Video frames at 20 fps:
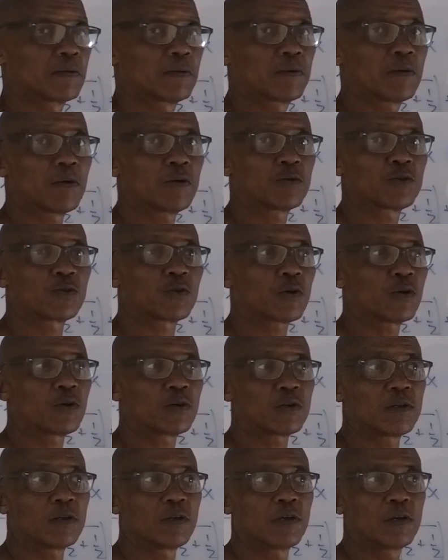also on,
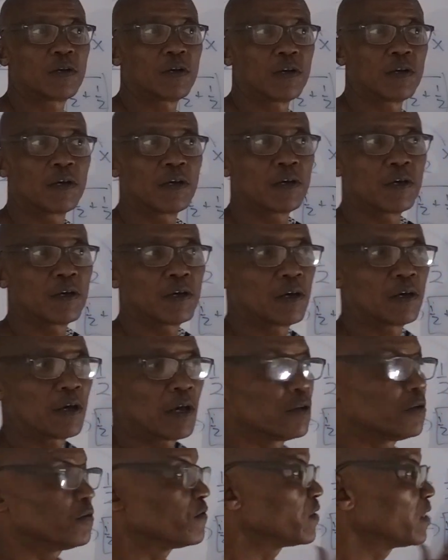and
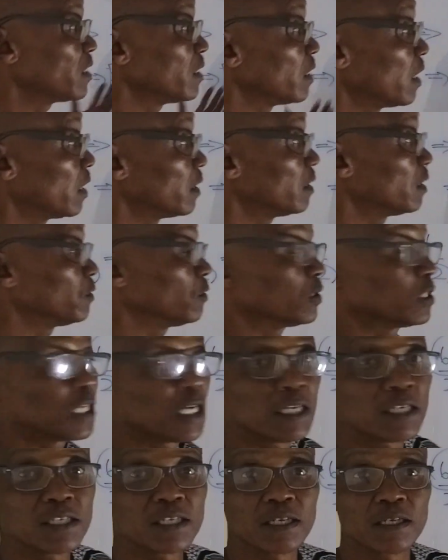you've seen other
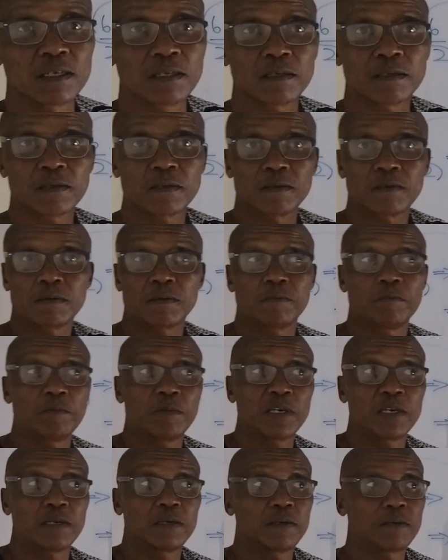notation, the
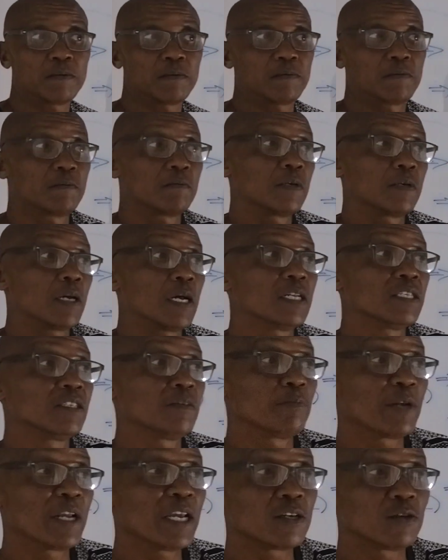
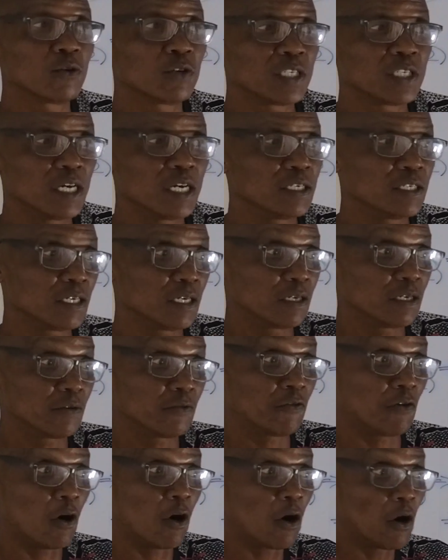algebraic notation
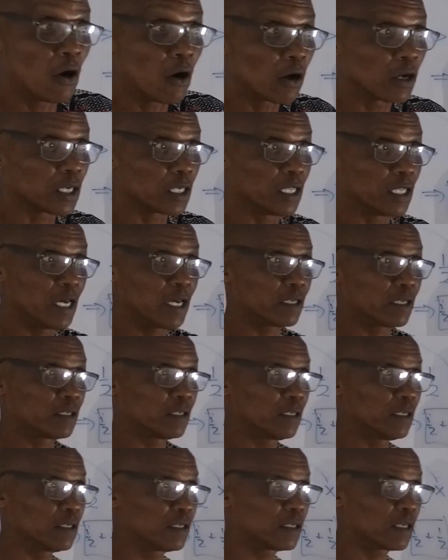for all that
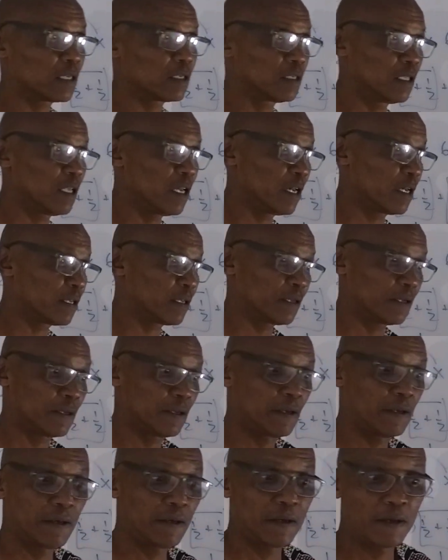exists, such that
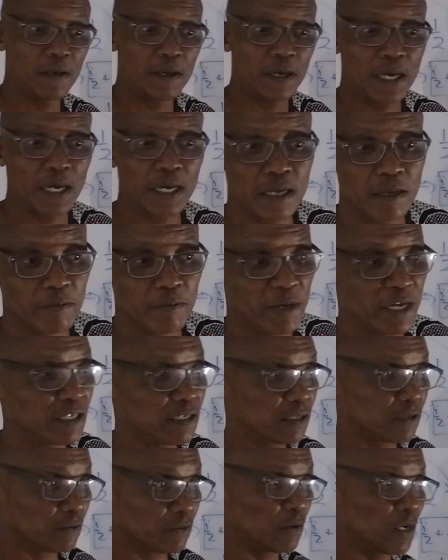element,
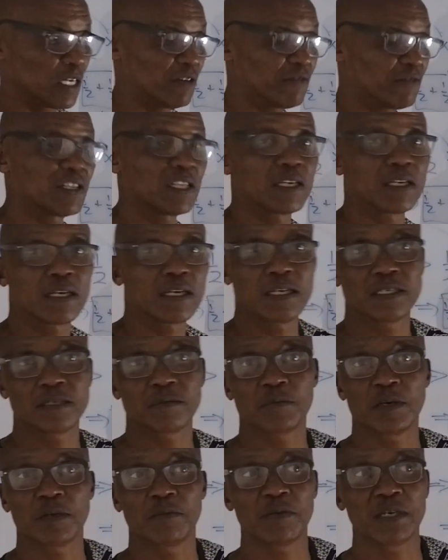whatever the case
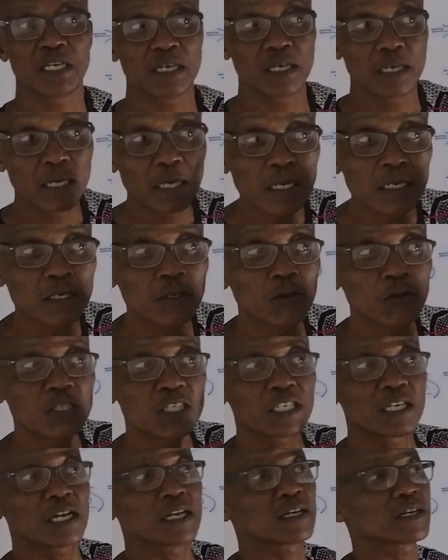may be, and
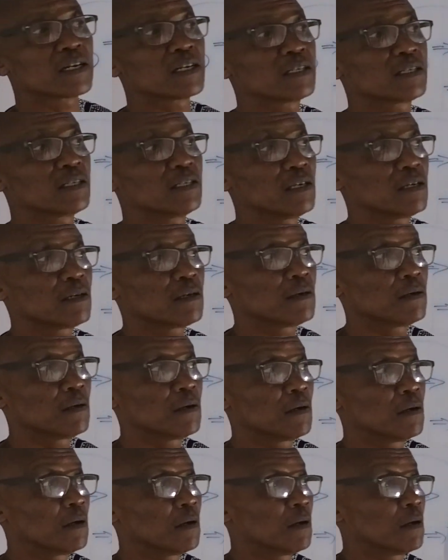logical reasoning,
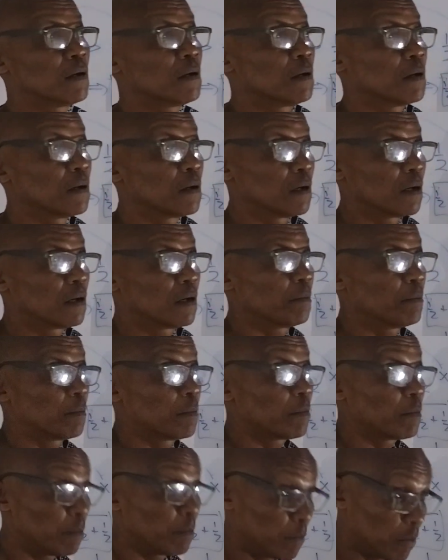
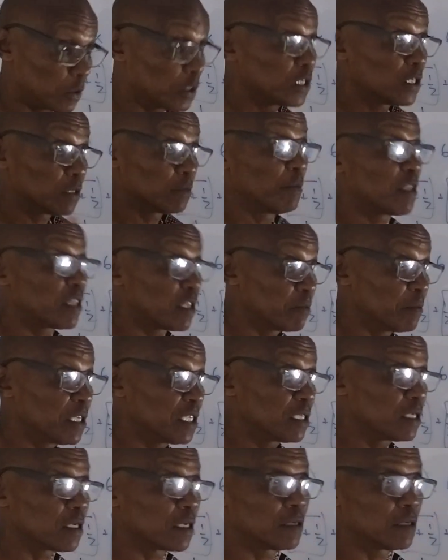which is
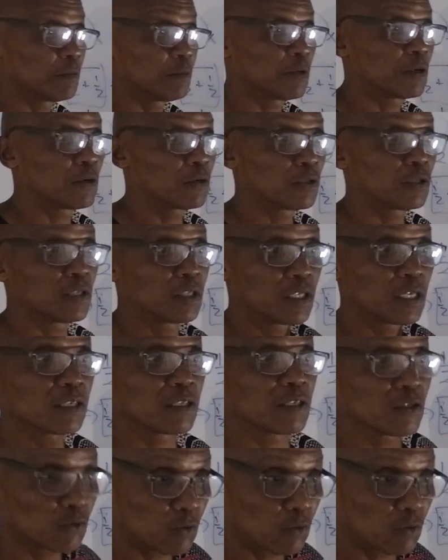mathematical, because it tells us